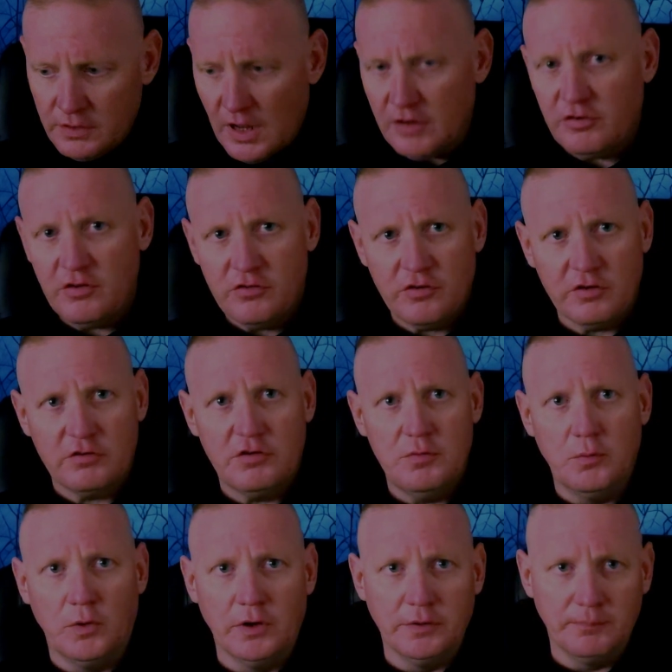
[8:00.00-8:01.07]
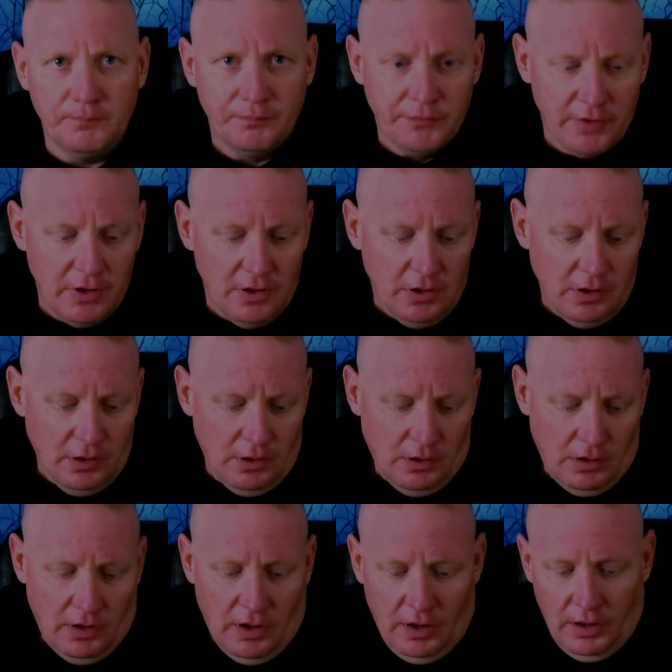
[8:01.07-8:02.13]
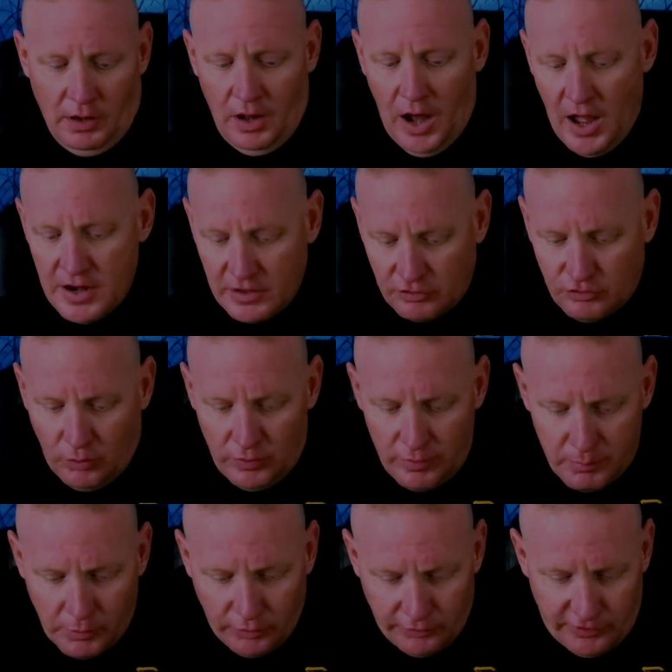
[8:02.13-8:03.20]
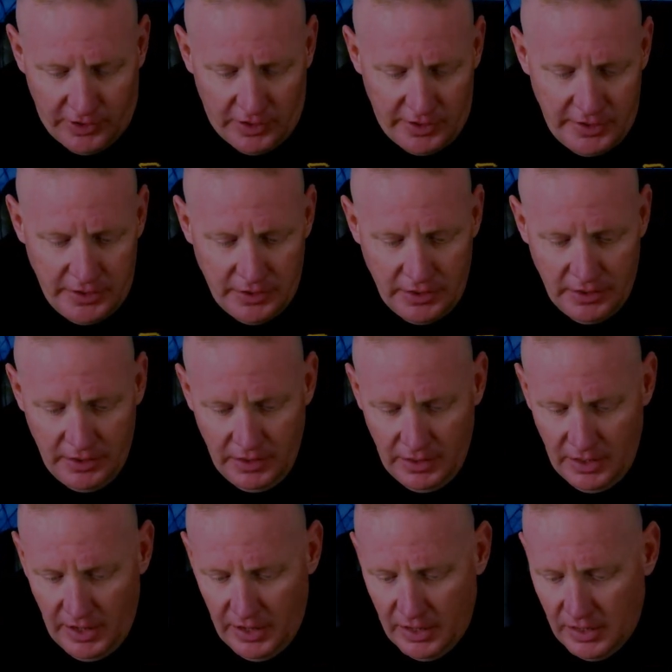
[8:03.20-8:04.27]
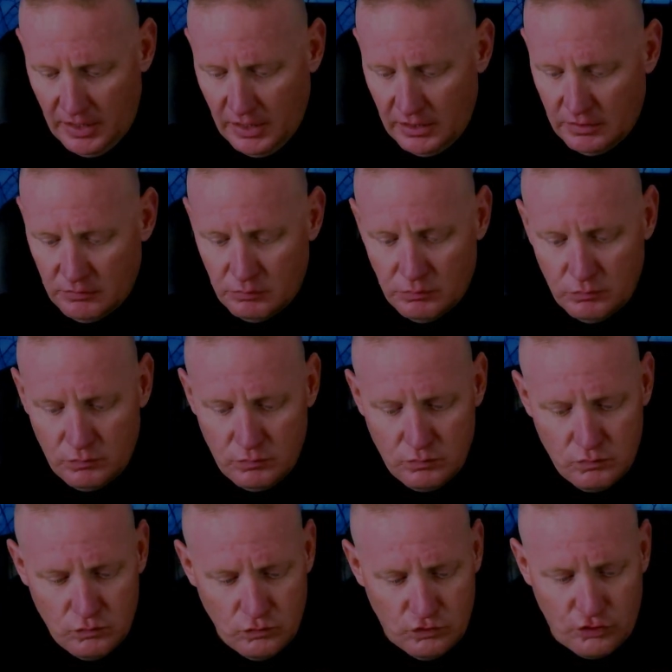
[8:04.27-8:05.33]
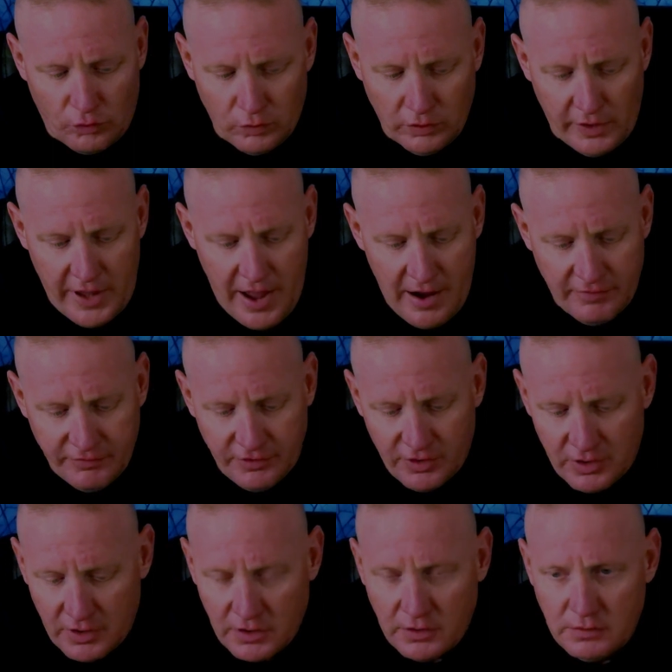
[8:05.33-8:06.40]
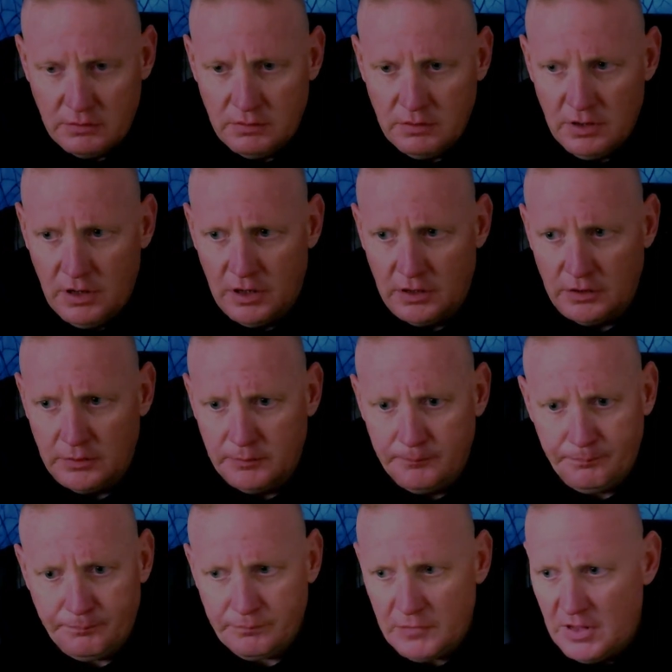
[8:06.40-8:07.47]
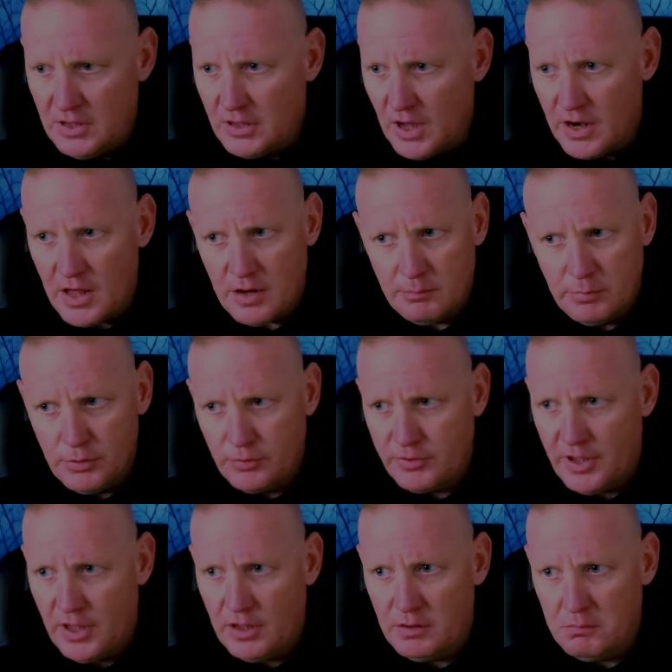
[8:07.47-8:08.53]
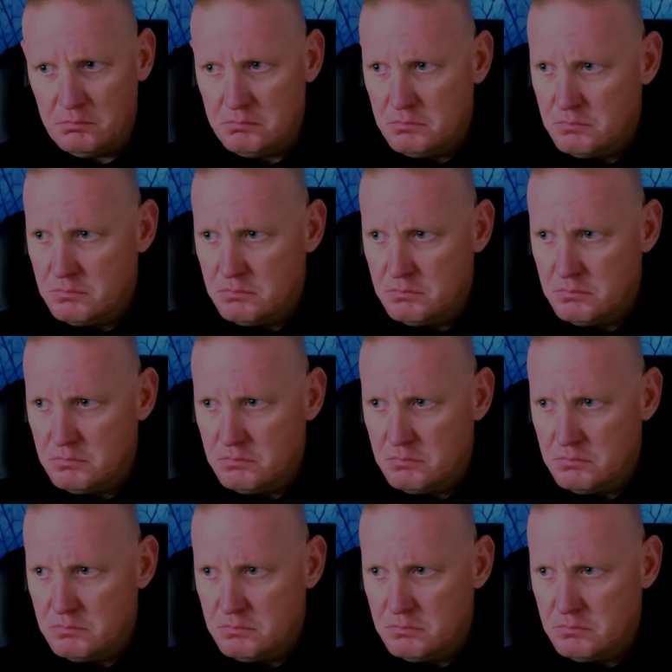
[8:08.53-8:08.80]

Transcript: 1961, Heidnik joined the military, and shortly after he got out of boot camp,